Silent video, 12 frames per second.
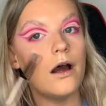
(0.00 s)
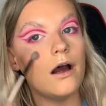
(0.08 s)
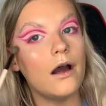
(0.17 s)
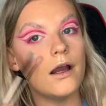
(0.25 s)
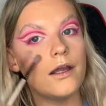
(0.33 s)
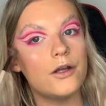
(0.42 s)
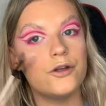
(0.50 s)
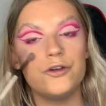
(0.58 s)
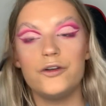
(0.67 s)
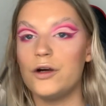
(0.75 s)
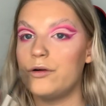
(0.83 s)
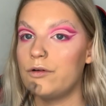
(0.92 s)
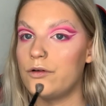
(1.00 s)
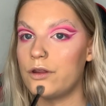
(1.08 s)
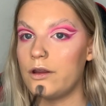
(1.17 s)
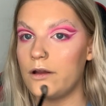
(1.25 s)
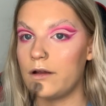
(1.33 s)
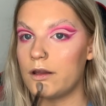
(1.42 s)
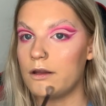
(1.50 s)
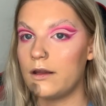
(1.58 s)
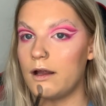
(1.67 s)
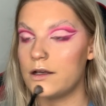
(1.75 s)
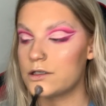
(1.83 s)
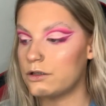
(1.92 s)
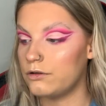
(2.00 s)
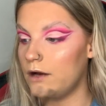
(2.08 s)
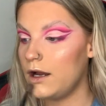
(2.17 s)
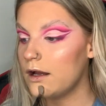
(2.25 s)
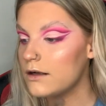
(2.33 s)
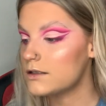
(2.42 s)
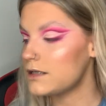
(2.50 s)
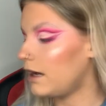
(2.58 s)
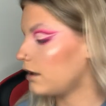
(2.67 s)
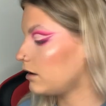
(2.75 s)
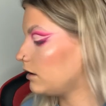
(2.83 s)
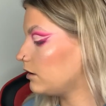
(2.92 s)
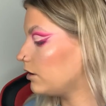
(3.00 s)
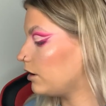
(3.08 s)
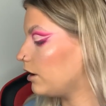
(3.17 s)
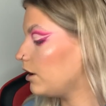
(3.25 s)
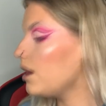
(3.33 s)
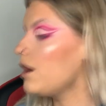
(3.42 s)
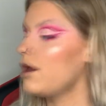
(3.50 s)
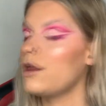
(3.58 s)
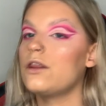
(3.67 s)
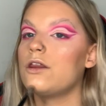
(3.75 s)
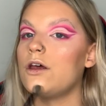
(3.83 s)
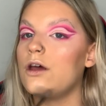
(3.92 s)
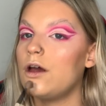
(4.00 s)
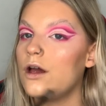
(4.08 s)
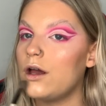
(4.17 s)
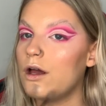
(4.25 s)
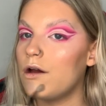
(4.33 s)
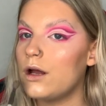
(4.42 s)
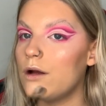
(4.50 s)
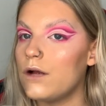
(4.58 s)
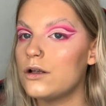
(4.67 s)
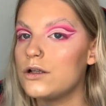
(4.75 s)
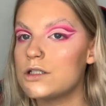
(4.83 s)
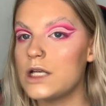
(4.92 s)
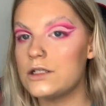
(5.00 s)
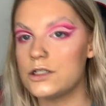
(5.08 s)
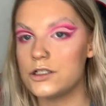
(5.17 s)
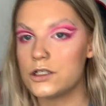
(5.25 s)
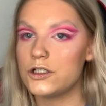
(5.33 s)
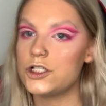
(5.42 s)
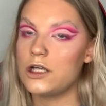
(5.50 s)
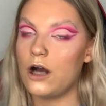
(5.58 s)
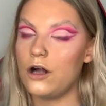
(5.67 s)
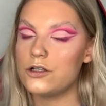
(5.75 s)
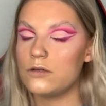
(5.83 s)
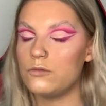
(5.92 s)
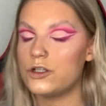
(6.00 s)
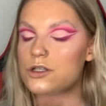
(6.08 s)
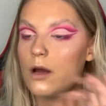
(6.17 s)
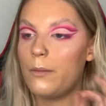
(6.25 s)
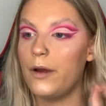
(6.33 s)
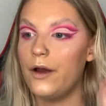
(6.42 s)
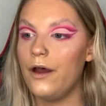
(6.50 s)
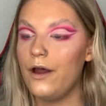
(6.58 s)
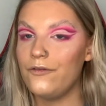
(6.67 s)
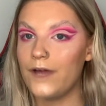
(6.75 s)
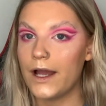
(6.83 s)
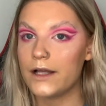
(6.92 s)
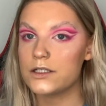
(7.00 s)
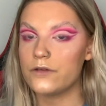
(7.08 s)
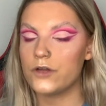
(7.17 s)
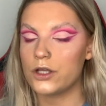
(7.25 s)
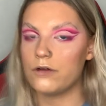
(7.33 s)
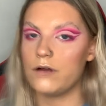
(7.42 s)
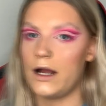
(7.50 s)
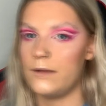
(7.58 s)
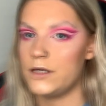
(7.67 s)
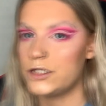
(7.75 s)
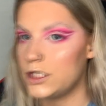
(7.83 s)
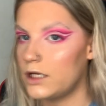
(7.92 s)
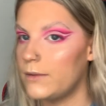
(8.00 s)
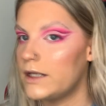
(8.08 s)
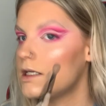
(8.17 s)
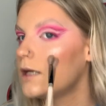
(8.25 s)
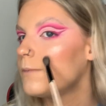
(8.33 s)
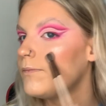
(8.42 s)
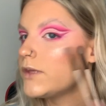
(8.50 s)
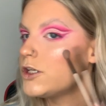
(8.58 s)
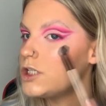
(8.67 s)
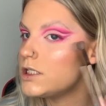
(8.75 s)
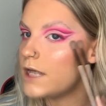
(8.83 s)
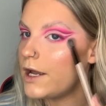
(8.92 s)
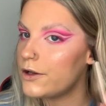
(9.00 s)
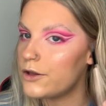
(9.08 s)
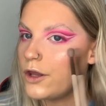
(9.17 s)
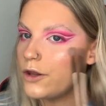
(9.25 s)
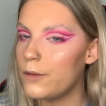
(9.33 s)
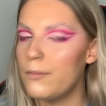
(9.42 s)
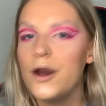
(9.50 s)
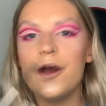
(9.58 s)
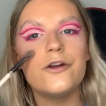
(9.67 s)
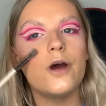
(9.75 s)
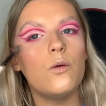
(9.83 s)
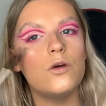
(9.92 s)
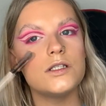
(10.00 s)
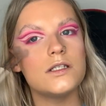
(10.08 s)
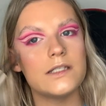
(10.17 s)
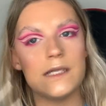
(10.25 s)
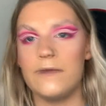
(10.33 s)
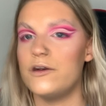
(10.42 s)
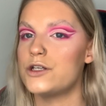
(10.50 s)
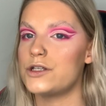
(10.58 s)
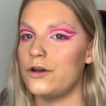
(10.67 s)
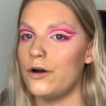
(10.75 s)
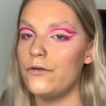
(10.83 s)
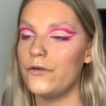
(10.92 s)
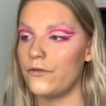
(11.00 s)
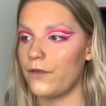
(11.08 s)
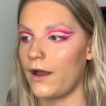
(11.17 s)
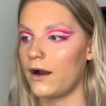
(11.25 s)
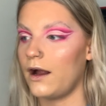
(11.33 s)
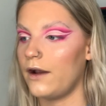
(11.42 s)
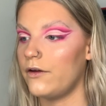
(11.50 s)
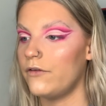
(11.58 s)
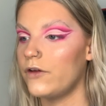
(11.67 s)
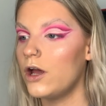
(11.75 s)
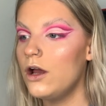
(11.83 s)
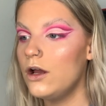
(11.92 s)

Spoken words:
I don't think that that is correct. I think that the sentence that she got was perfect for the crime she committed. She said that the murder wasn't serious enough for that kind of